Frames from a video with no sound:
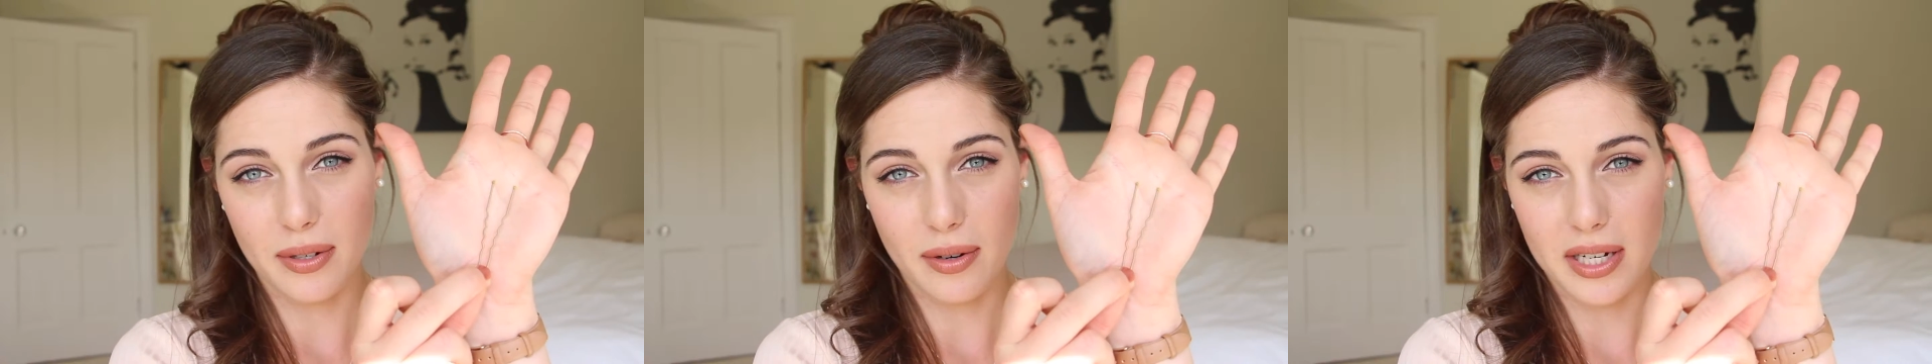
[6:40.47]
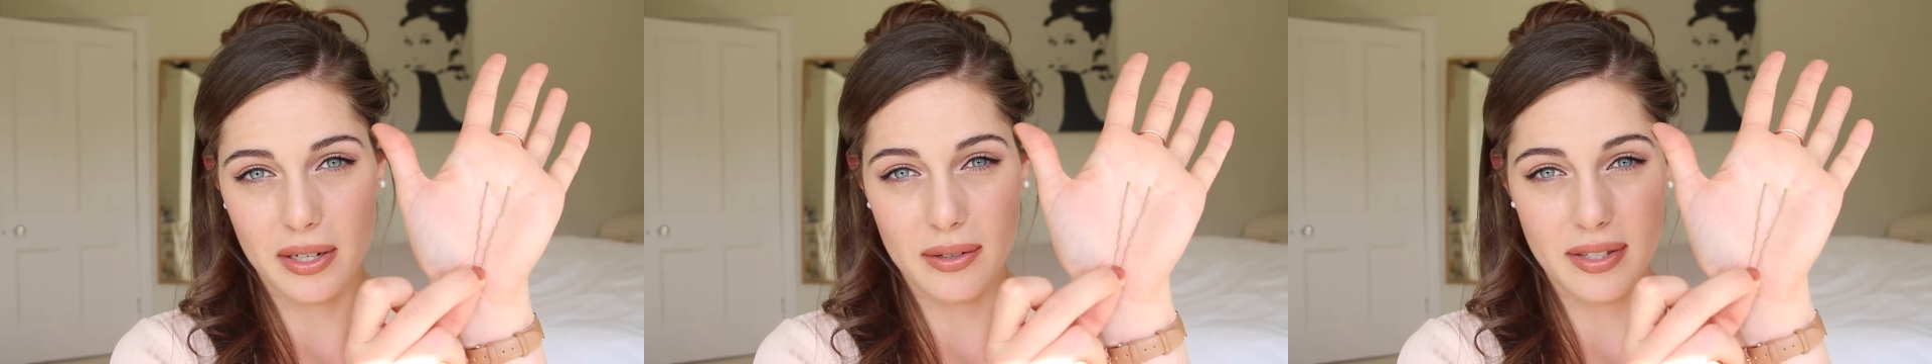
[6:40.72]
so
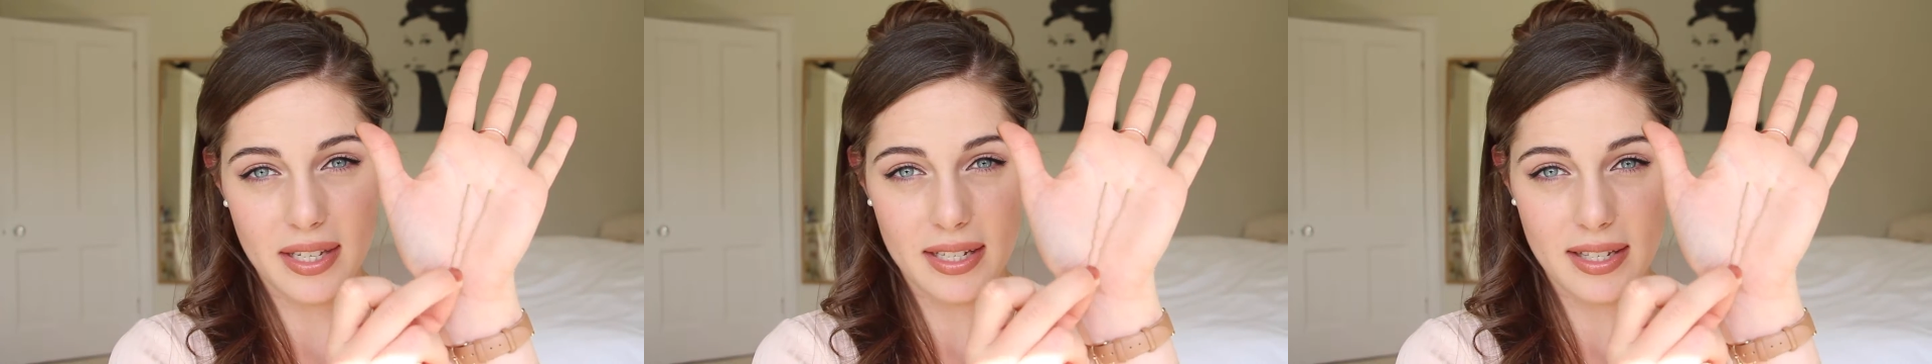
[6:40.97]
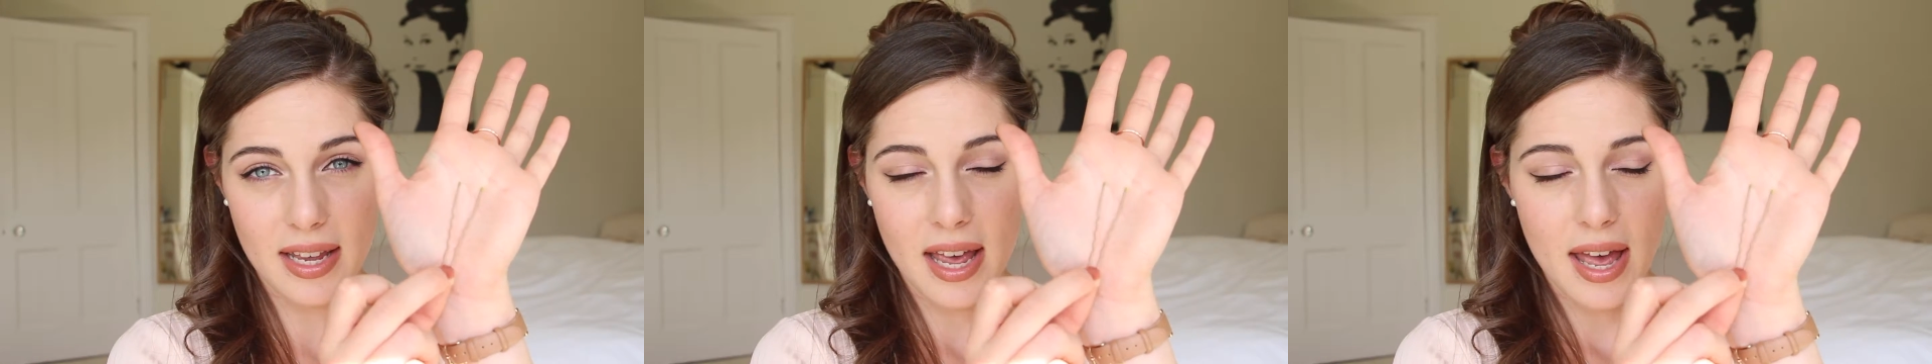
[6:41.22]
I use
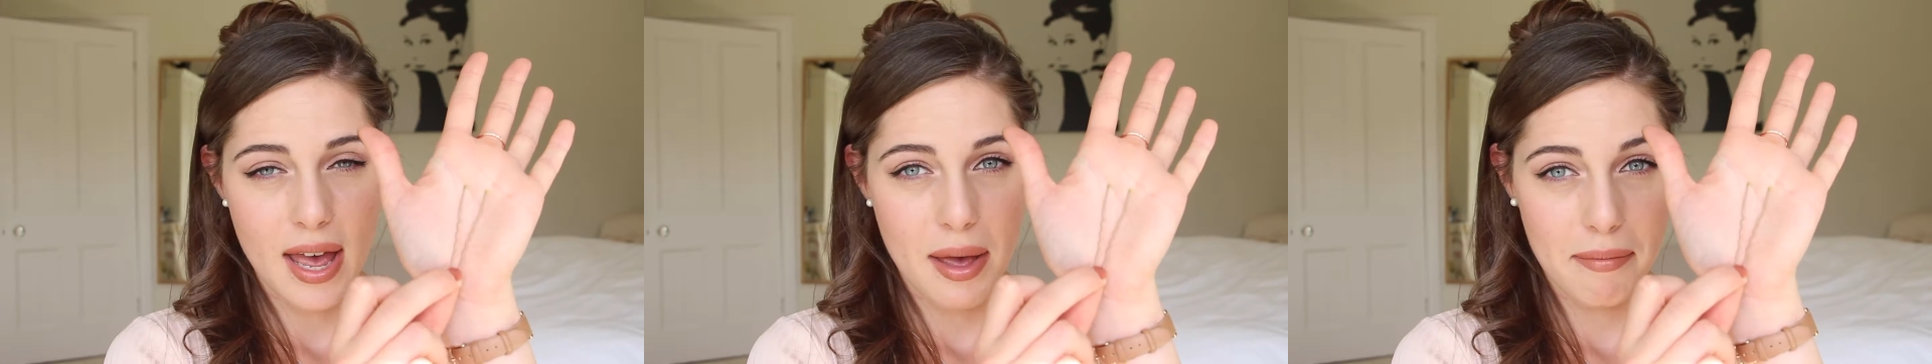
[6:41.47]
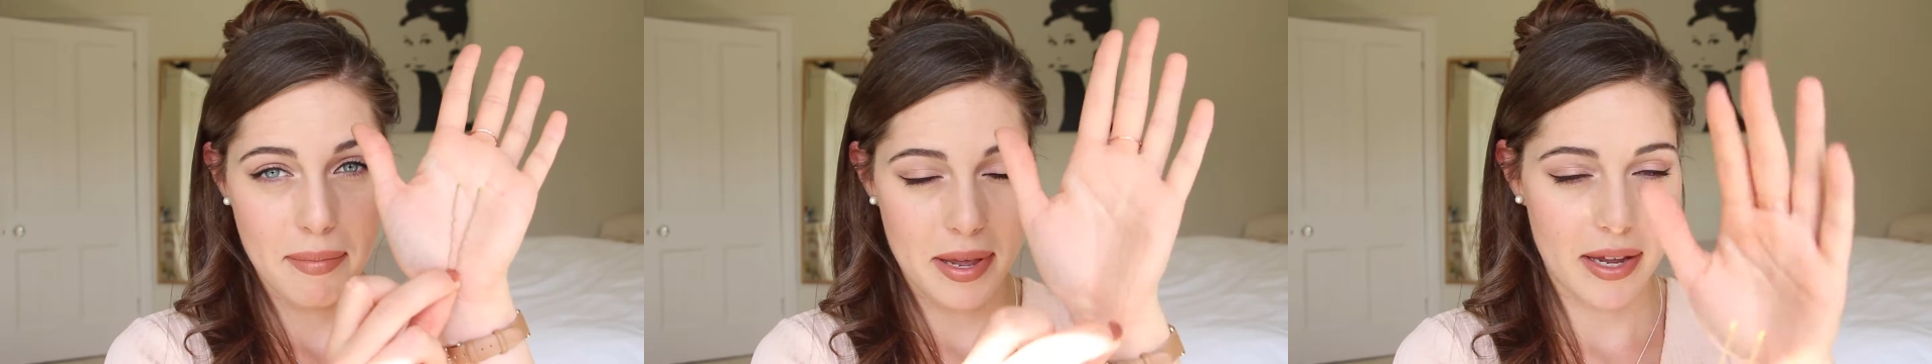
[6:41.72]
these
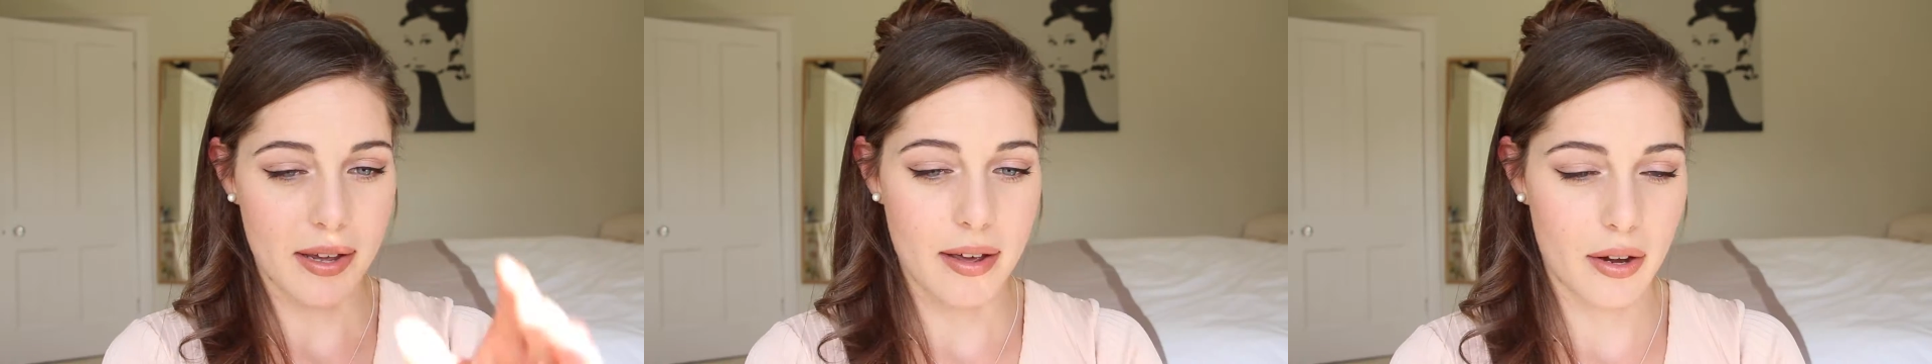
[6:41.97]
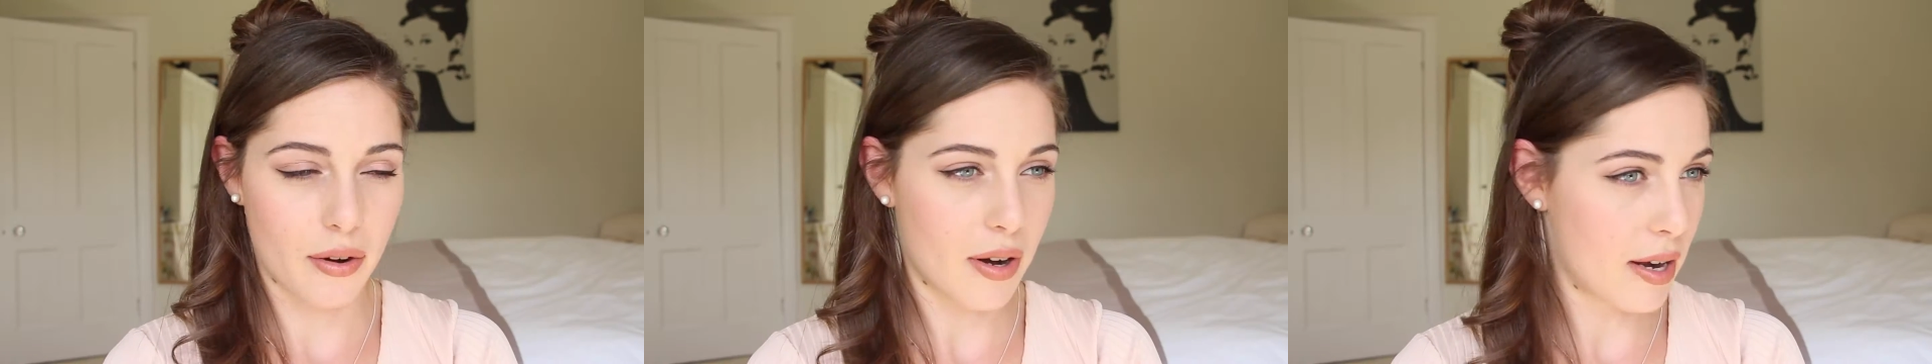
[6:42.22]
big
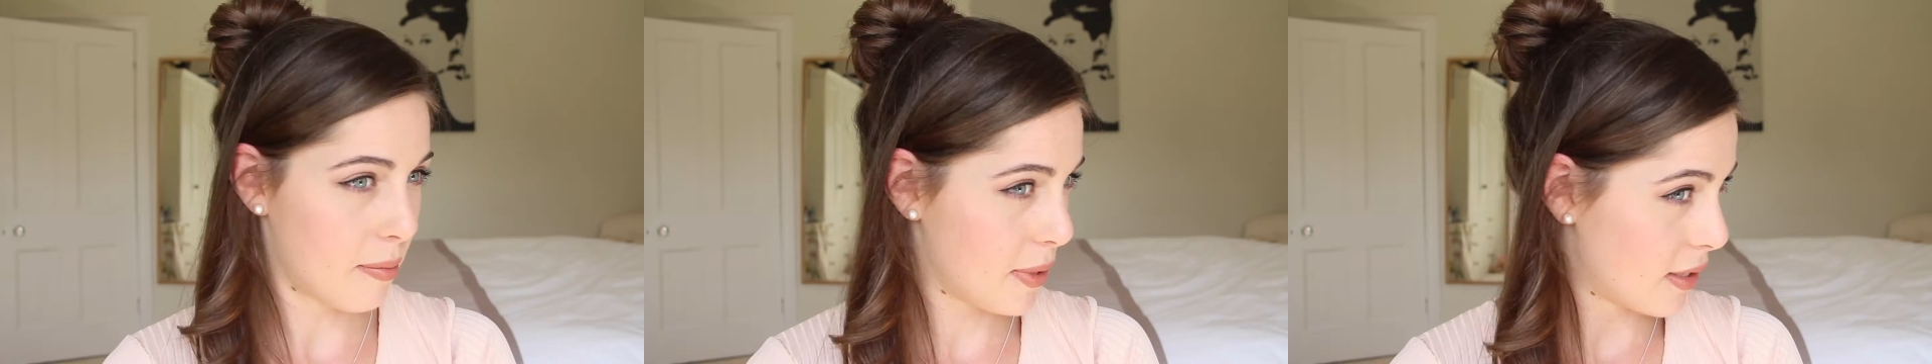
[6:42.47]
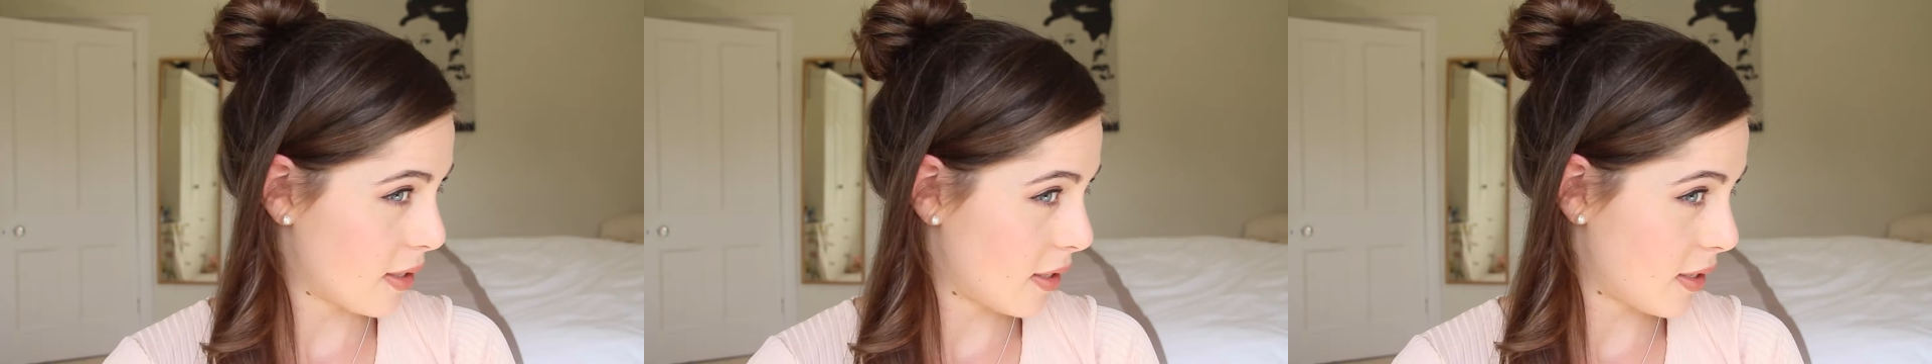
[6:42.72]
grips.